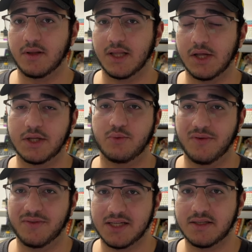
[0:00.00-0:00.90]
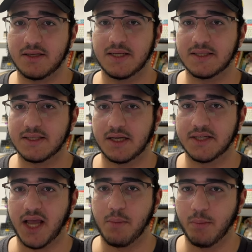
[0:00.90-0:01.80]
Now that we've tested its science
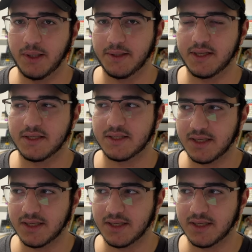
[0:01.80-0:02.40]
capabilities,